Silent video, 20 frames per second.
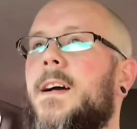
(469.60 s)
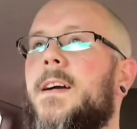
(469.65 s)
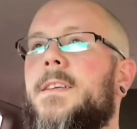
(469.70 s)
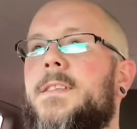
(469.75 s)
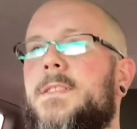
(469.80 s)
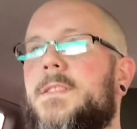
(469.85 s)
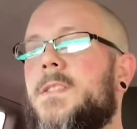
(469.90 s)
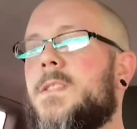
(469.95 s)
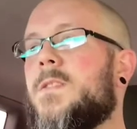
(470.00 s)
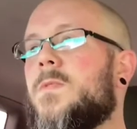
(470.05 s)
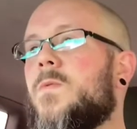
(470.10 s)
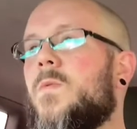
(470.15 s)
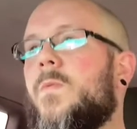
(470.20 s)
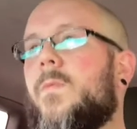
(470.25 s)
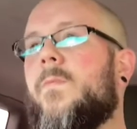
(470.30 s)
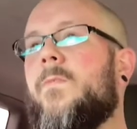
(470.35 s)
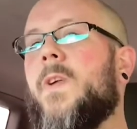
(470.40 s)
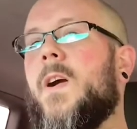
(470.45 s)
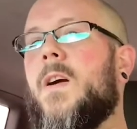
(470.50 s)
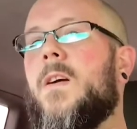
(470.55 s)
Just
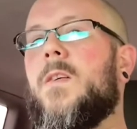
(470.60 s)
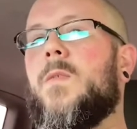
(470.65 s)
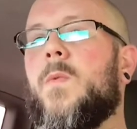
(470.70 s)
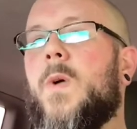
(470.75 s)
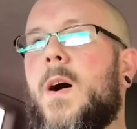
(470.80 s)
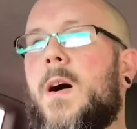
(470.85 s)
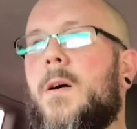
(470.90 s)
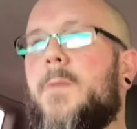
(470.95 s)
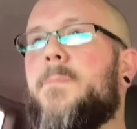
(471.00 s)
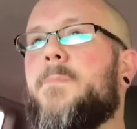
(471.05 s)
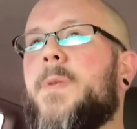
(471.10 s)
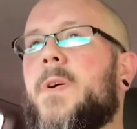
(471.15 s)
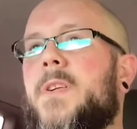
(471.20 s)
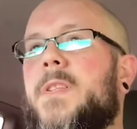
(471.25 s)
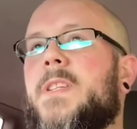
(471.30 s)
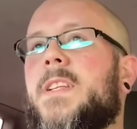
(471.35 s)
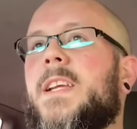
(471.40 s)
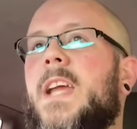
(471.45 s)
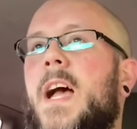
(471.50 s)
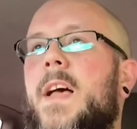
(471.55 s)
very well put
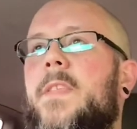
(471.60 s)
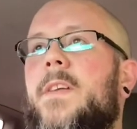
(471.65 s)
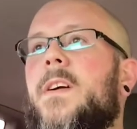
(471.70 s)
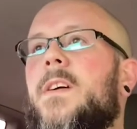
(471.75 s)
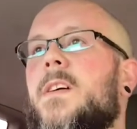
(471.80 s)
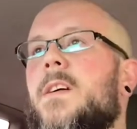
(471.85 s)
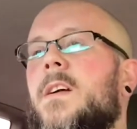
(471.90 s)
together.